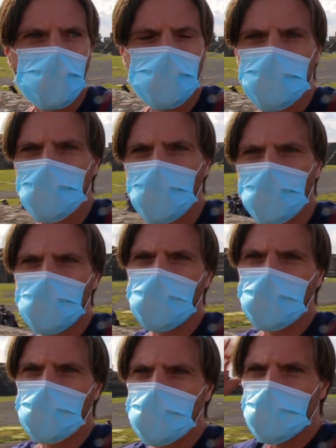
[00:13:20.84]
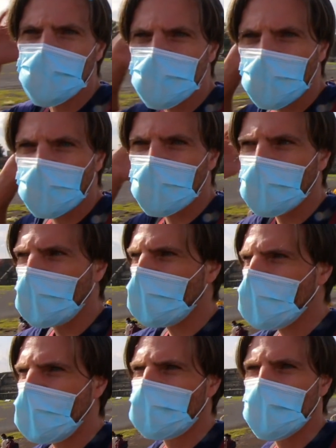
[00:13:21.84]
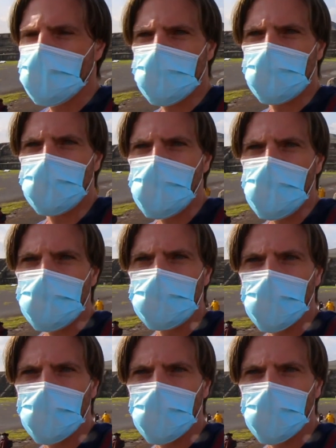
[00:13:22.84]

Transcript: this whole area showed a lot of evidence of being